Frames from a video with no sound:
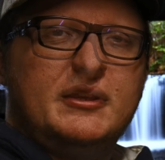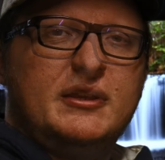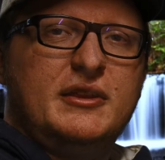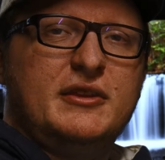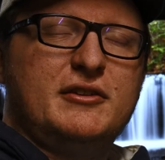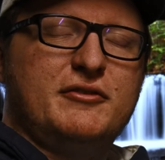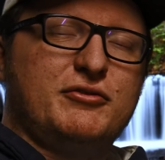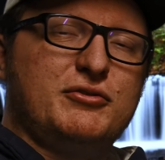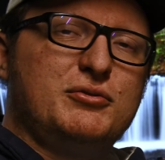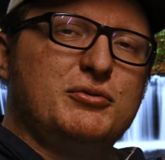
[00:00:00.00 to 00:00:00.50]

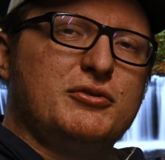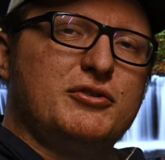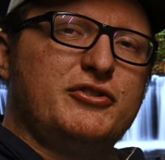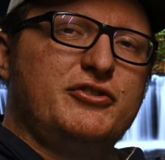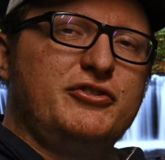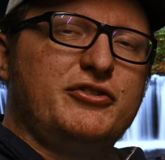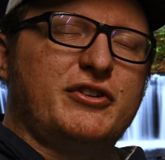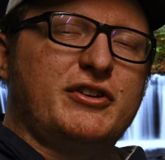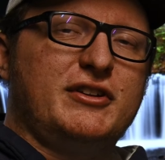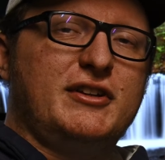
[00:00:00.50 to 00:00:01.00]
And then of
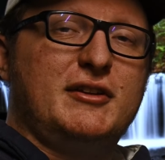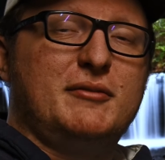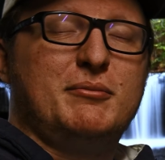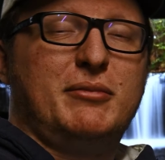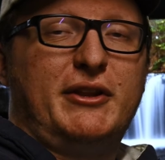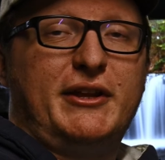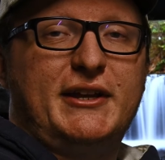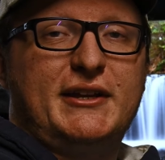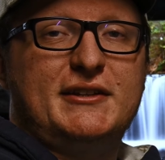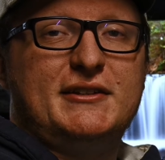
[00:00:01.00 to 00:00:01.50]
course you're gonna need
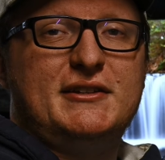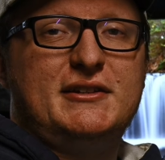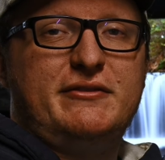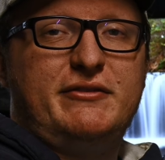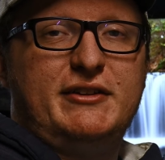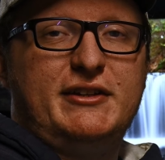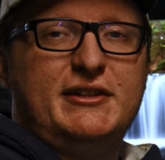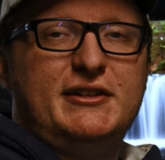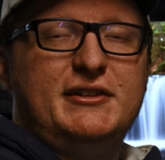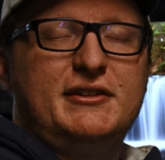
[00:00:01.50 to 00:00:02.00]
blank
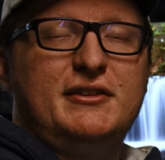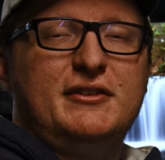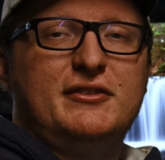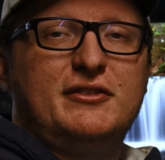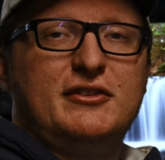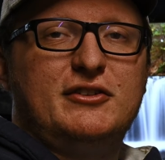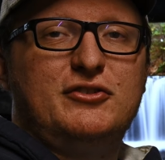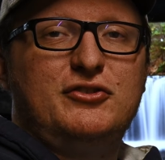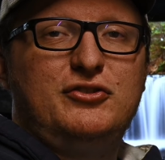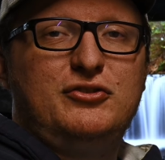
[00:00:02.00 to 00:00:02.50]

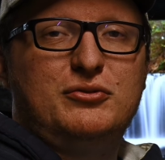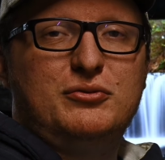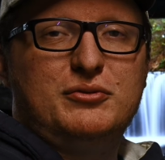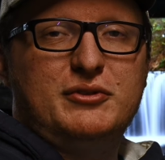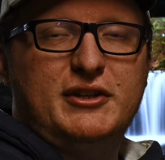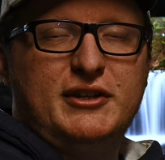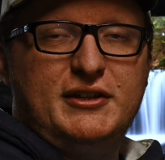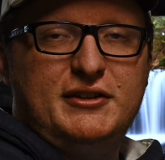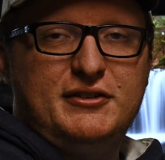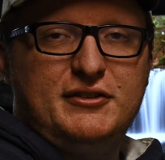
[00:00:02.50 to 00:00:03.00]
DVDs and
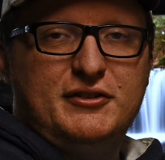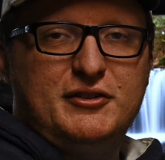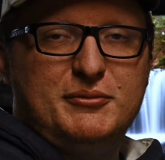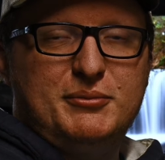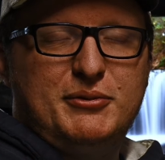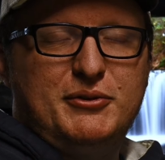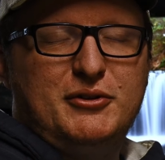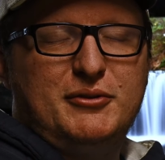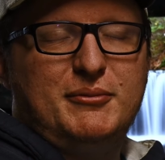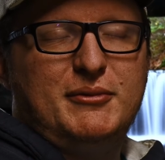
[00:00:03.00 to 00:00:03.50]
jewel cases to
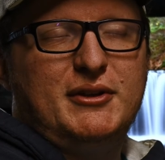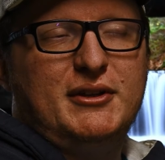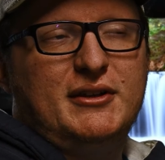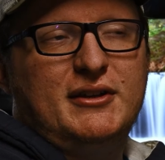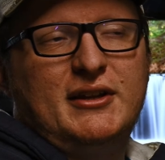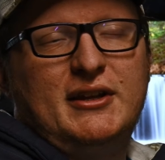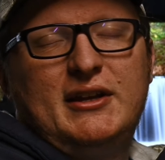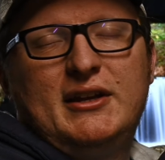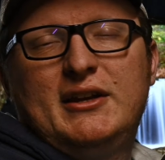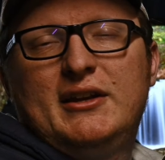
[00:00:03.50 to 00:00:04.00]
put them
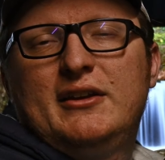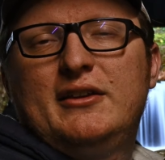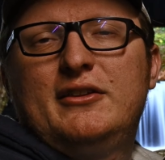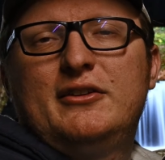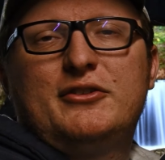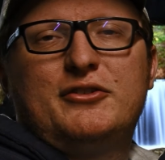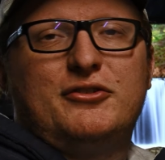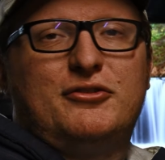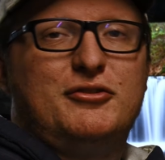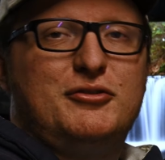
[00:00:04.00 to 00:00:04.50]
in.
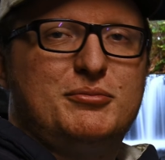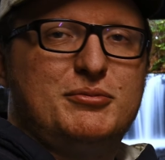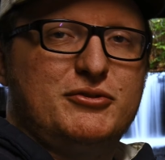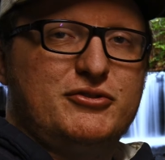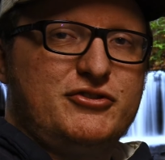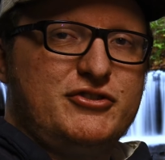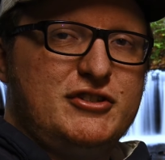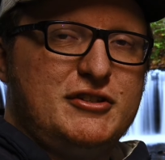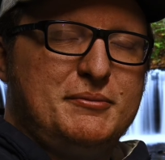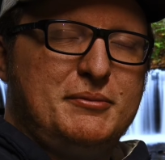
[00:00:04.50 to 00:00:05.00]
They're
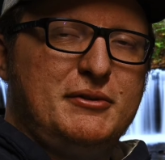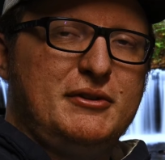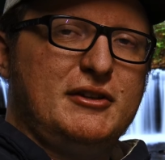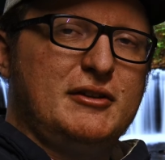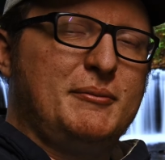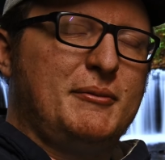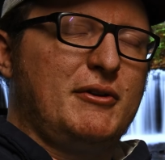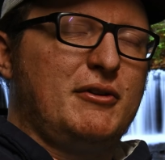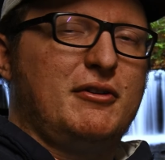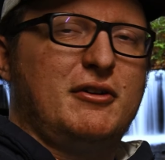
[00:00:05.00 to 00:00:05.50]
super cheap. You can
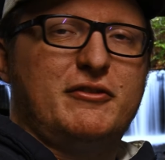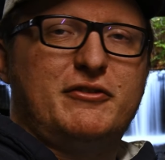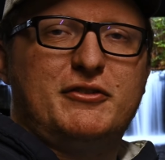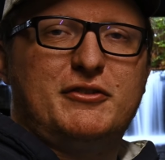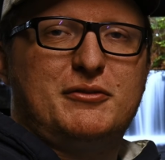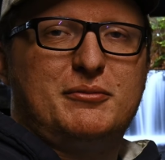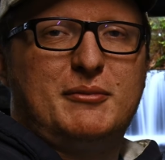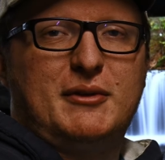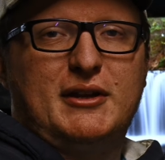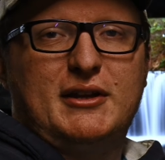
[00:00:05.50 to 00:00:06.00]
get them at
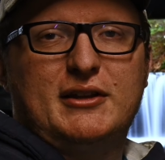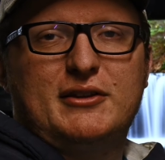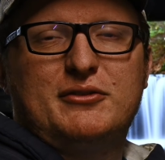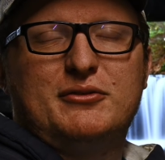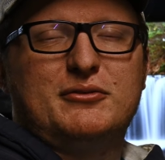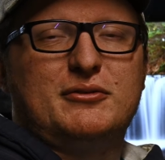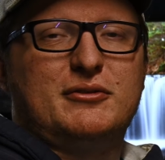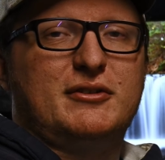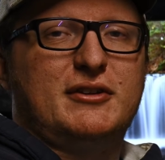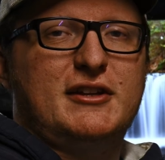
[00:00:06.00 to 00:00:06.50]
Office
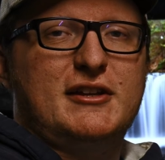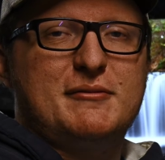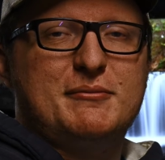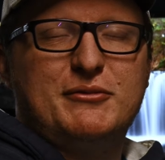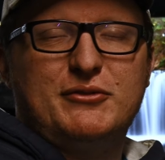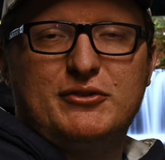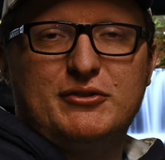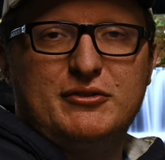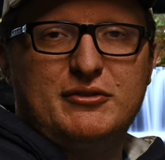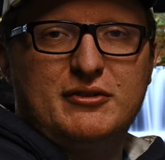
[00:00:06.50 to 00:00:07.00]
Max or on
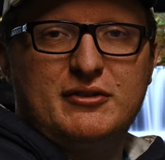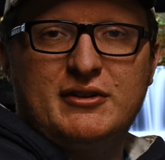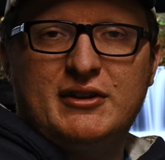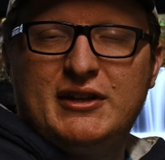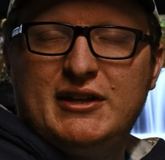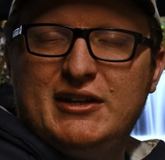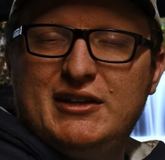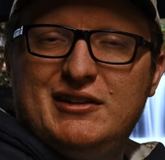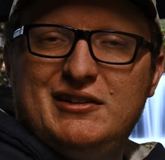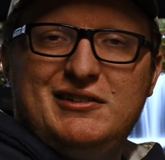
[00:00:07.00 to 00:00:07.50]
Amazon.
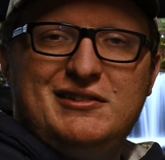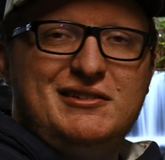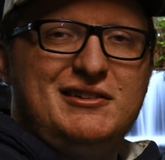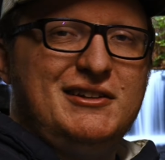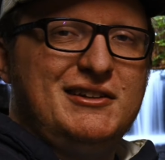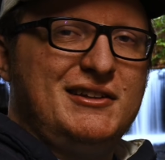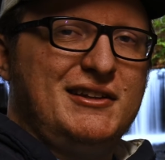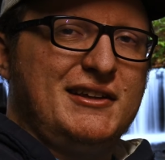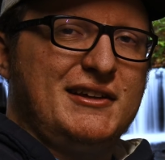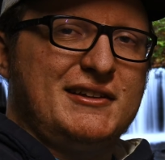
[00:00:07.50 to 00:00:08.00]
You can
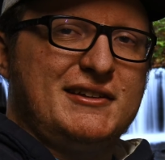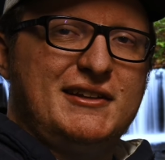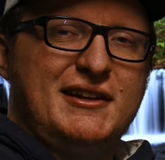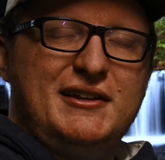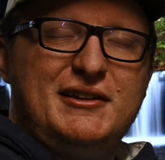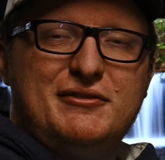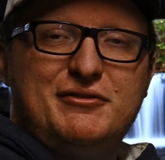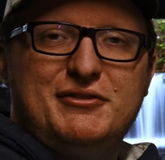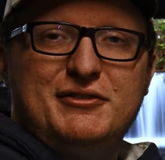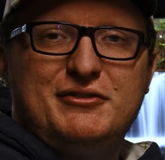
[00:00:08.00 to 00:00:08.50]
get like
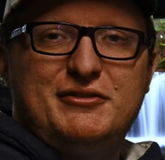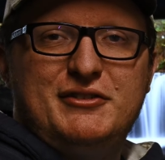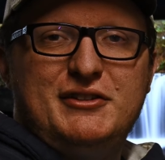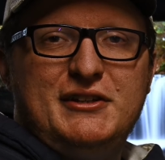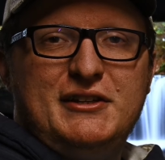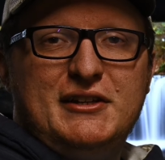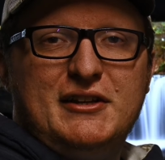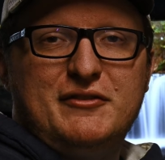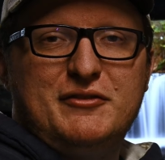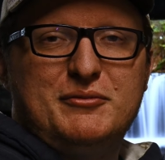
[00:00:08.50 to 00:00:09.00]
10 to
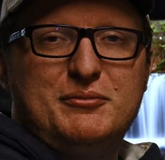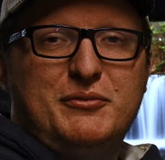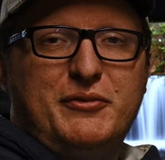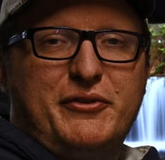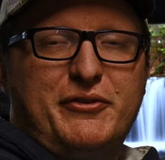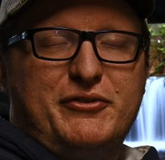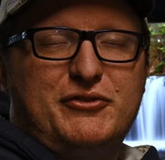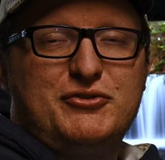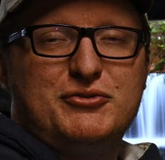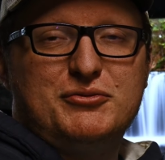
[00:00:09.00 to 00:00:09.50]
15 of them
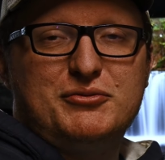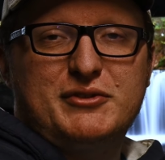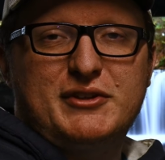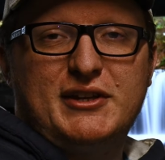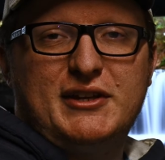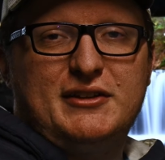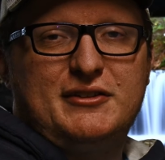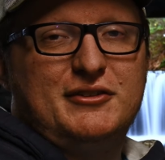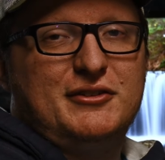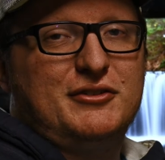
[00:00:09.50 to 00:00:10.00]
with jewel
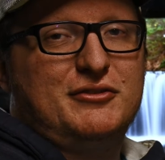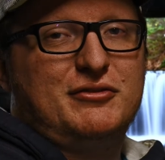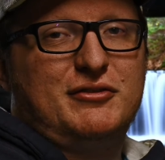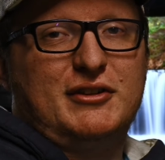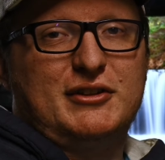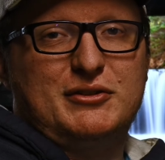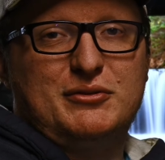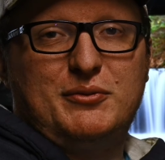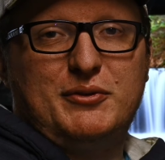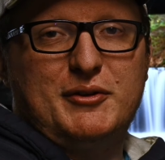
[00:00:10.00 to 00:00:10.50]
cases for
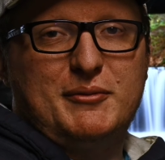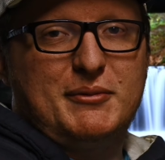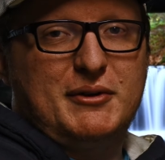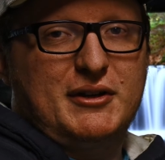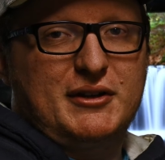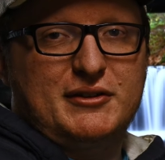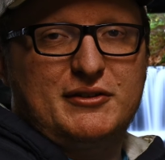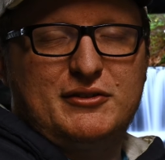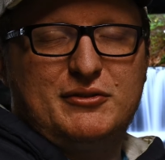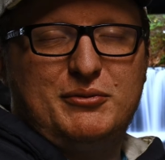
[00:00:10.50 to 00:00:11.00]
like 20
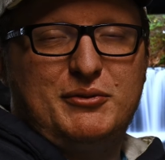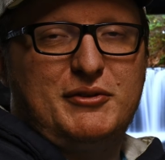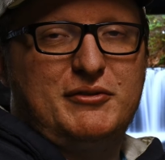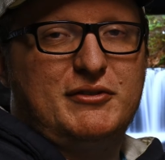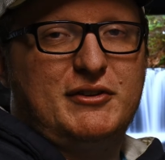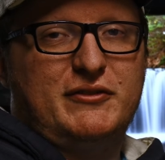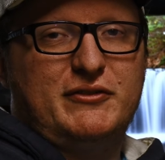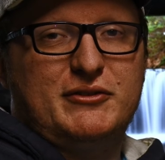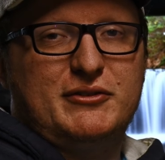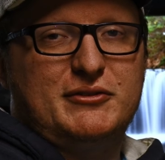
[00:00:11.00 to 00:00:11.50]
bucks,
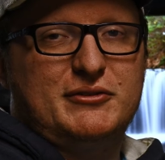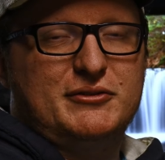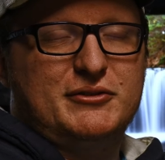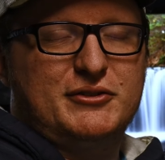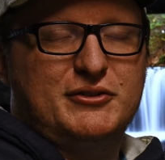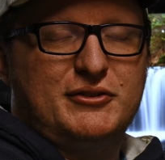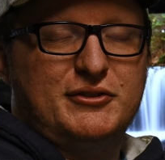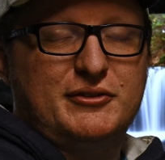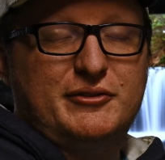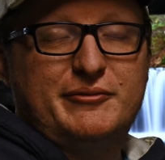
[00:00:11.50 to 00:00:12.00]

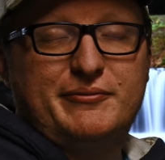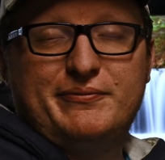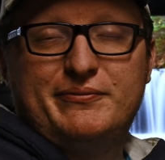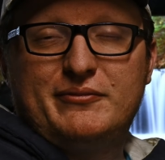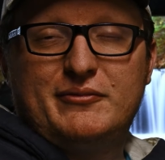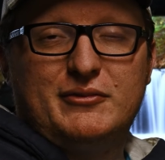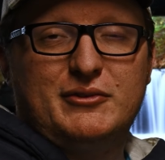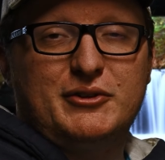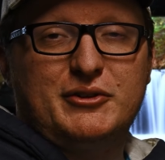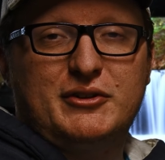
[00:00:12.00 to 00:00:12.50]
$25. So
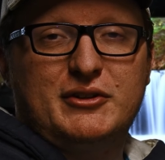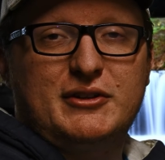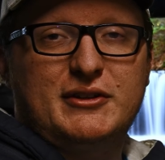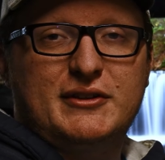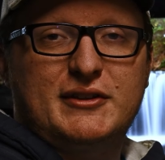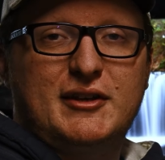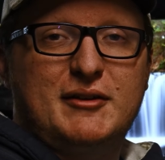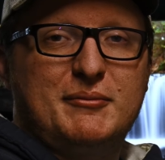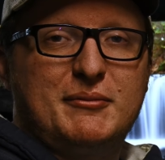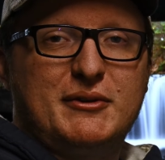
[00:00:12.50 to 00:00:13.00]
really
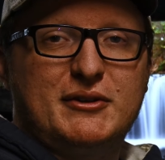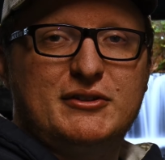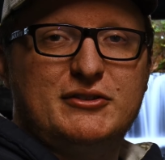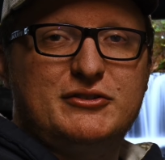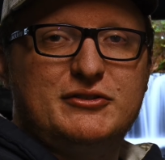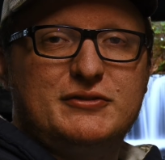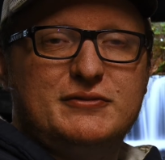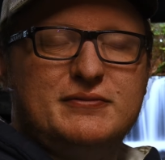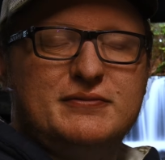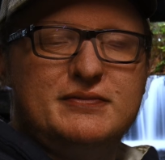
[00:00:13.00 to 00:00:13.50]
not that
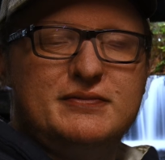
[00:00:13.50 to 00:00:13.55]
much.